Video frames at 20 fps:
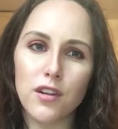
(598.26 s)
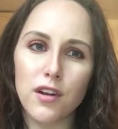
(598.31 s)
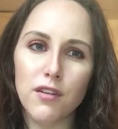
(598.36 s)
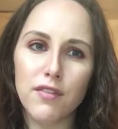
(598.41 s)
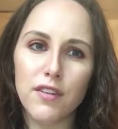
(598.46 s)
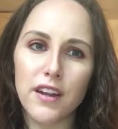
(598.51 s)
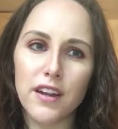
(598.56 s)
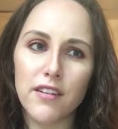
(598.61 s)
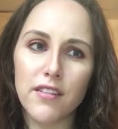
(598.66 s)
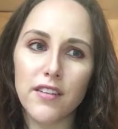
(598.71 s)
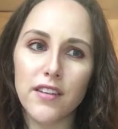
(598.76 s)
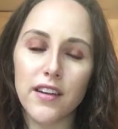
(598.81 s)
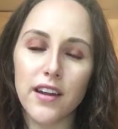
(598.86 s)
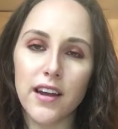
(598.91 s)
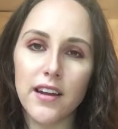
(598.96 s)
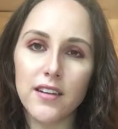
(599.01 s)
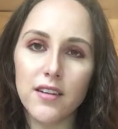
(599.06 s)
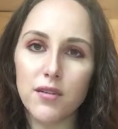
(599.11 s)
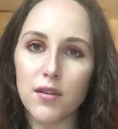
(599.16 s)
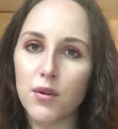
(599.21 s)
stuff here and
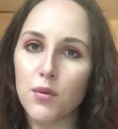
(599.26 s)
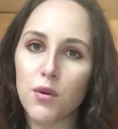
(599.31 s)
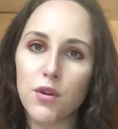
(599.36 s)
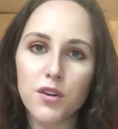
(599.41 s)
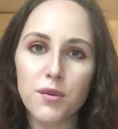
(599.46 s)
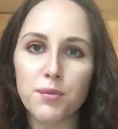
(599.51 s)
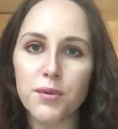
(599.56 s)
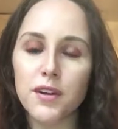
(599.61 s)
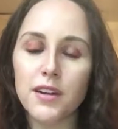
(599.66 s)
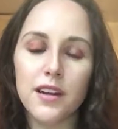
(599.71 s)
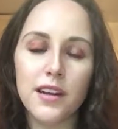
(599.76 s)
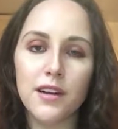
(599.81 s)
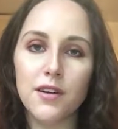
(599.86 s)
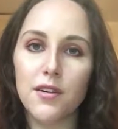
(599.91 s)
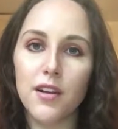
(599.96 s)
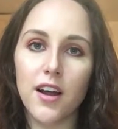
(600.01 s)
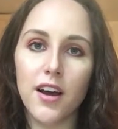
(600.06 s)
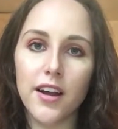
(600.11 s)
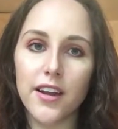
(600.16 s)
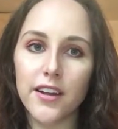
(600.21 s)
there. So I watch Pretty
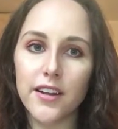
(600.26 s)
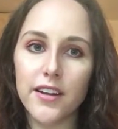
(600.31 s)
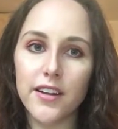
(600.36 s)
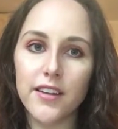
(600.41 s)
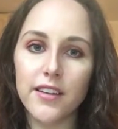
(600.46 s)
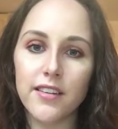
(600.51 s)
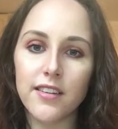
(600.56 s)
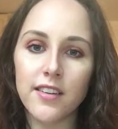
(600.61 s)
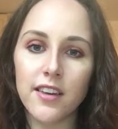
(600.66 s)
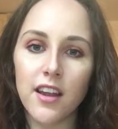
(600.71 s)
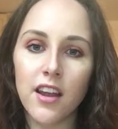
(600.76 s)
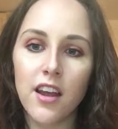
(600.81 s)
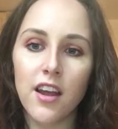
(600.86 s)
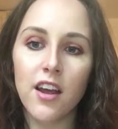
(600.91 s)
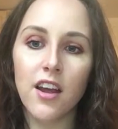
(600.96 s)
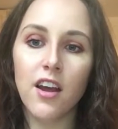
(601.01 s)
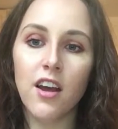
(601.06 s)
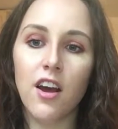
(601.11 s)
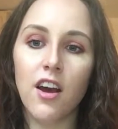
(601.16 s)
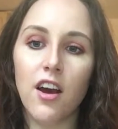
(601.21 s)
Little Liars.
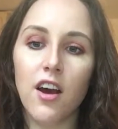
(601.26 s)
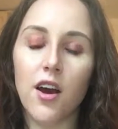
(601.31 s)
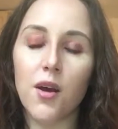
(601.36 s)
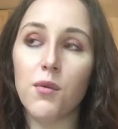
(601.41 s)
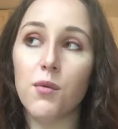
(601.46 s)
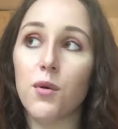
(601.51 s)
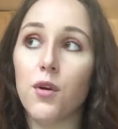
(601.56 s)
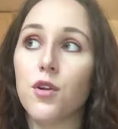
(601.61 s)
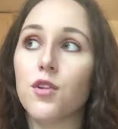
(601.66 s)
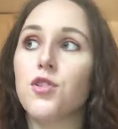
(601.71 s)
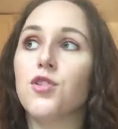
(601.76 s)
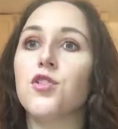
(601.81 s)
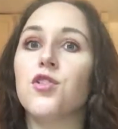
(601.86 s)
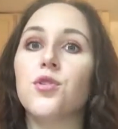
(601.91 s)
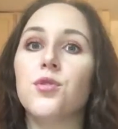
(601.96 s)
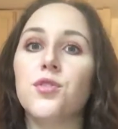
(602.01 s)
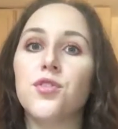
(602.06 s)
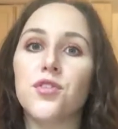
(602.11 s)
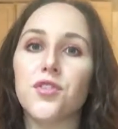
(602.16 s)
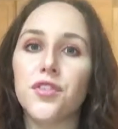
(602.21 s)
I watch
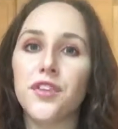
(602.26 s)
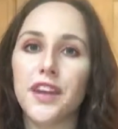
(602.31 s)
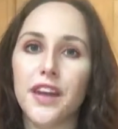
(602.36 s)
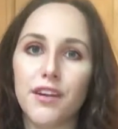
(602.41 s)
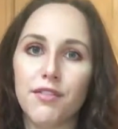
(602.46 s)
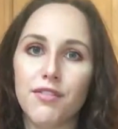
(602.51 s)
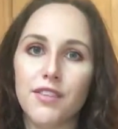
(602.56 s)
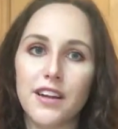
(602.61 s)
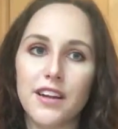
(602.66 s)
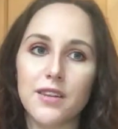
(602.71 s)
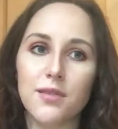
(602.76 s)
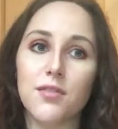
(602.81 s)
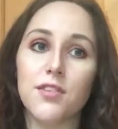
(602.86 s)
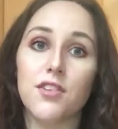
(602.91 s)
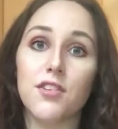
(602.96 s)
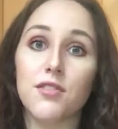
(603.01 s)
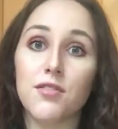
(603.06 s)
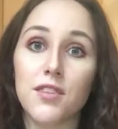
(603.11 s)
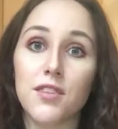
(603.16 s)
Shooter on Netflix, which is